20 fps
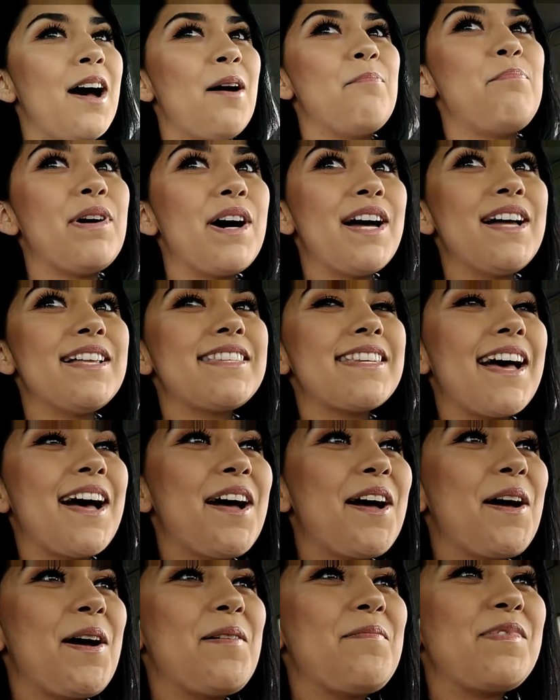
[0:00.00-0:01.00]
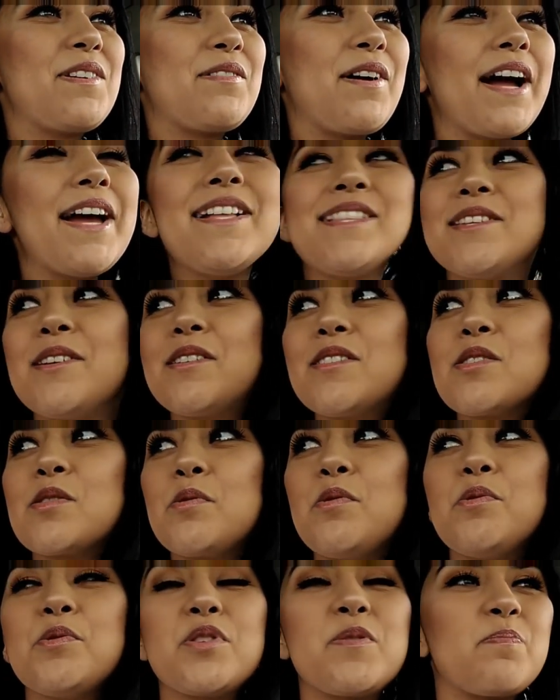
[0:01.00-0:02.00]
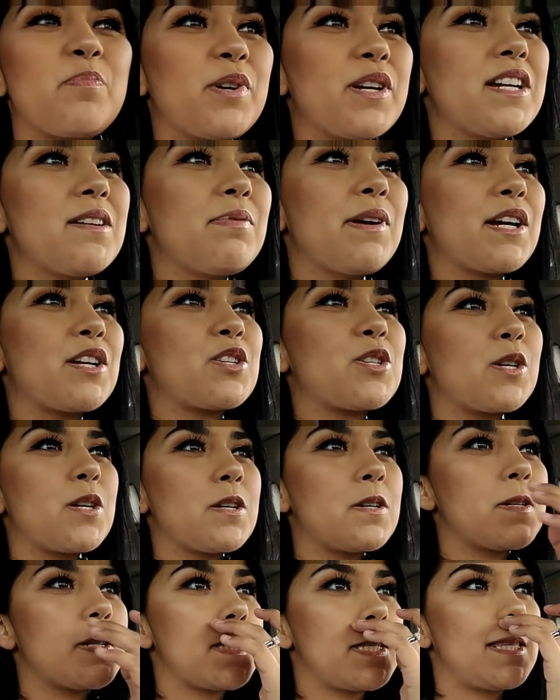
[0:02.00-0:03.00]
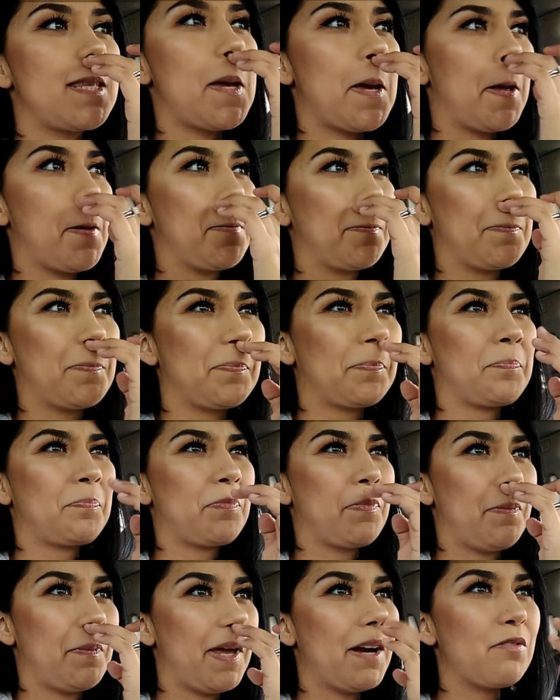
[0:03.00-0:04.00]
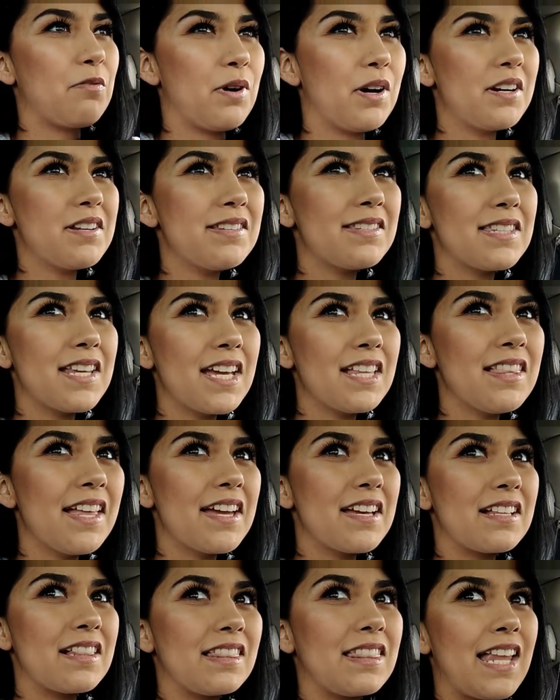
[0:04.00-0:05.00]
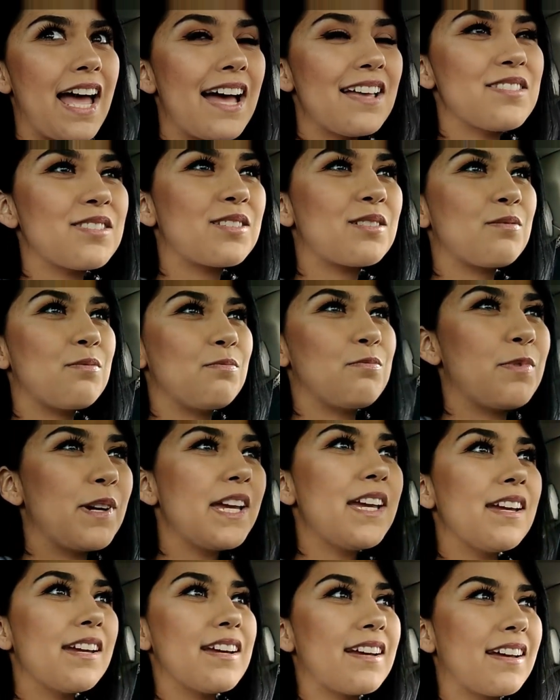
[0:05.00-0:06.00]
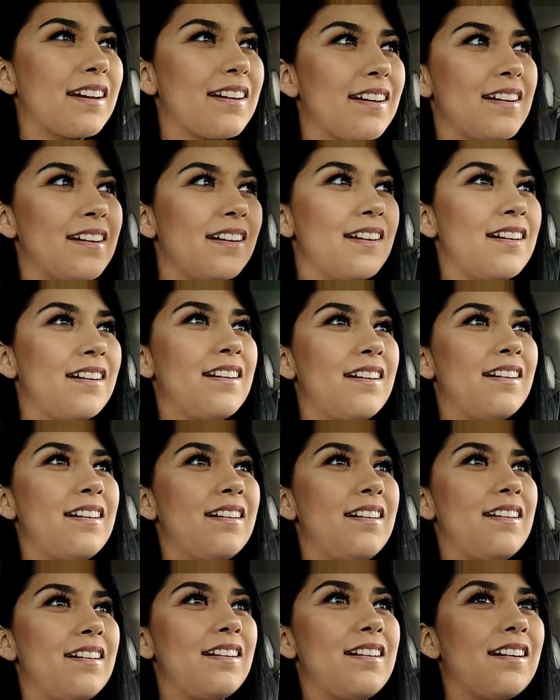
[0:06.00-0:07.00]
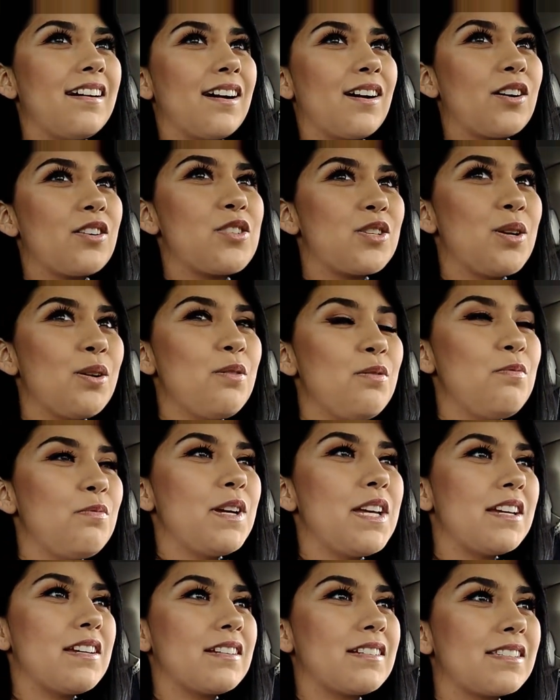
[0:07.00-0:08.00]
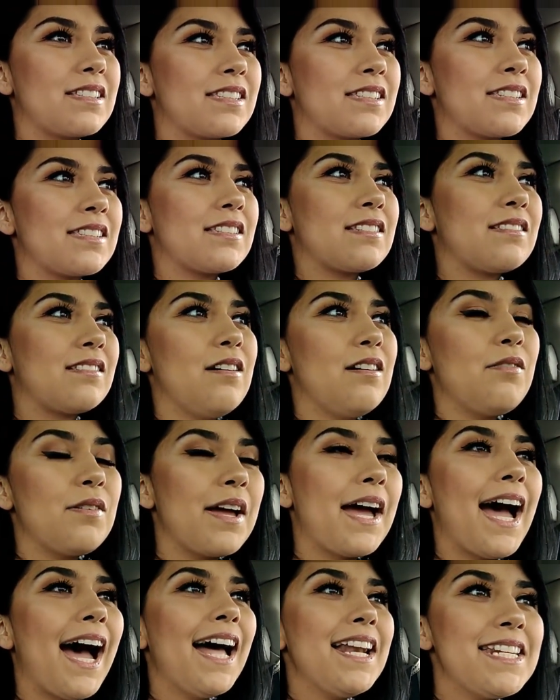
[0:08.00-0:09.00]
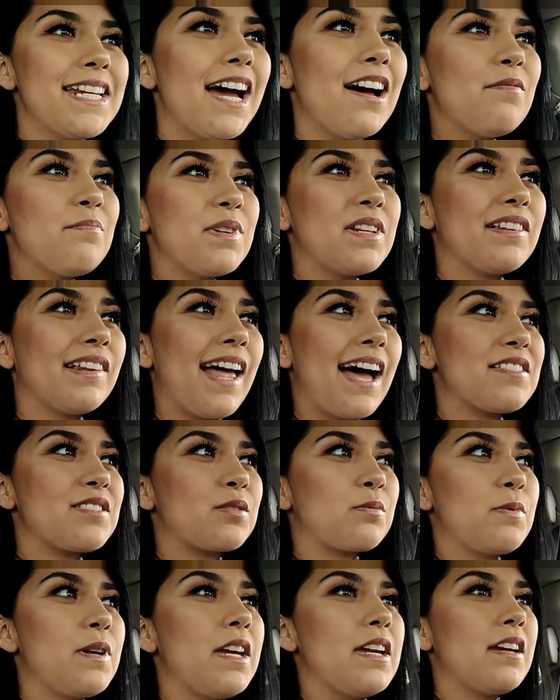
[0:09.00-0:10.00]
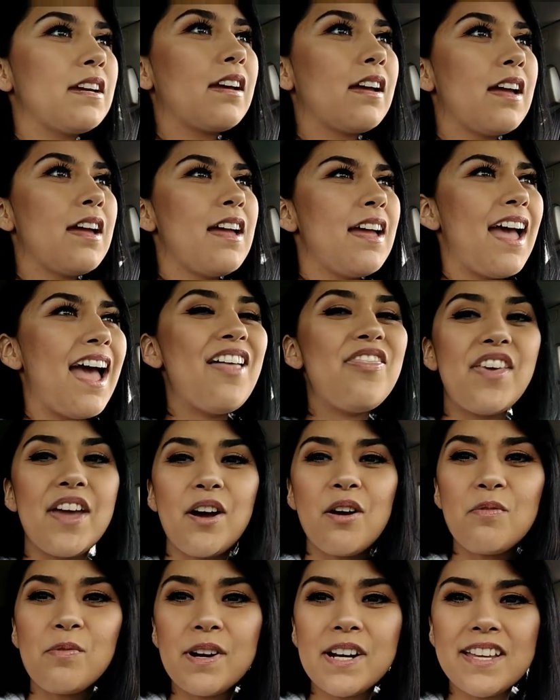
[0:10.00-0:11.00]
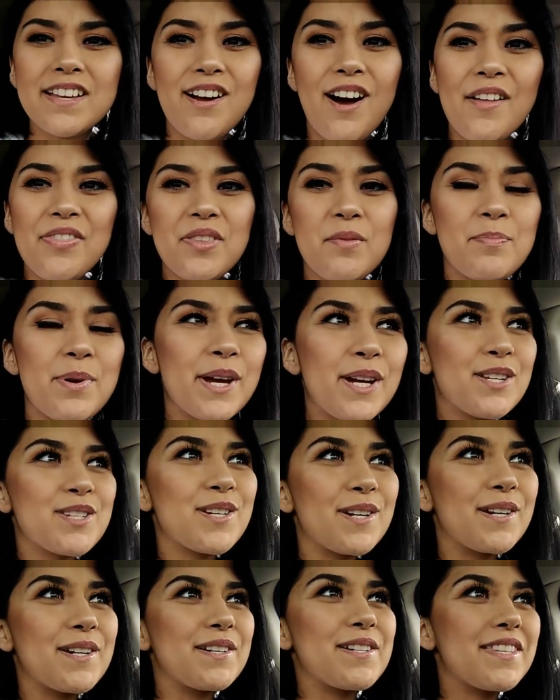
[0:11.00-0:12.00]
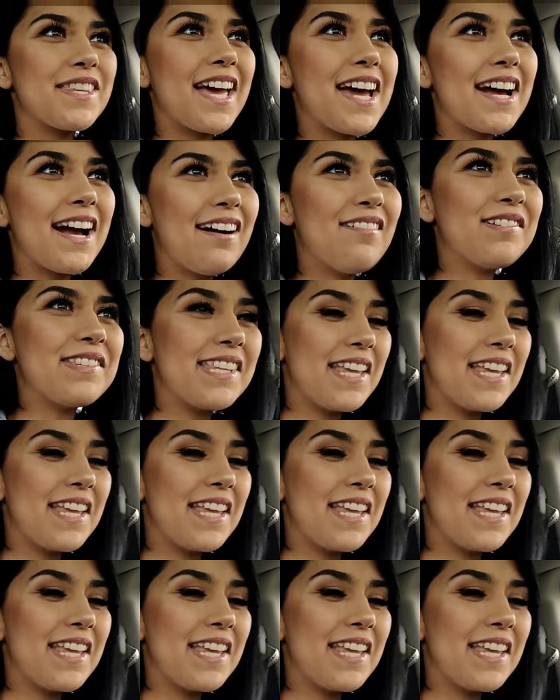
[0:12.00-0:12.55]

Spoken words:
But Nariah took school spring pictures I want to say like last week or 2 weeks. No, it had to have been last week, and they already got the pictures. Like, I was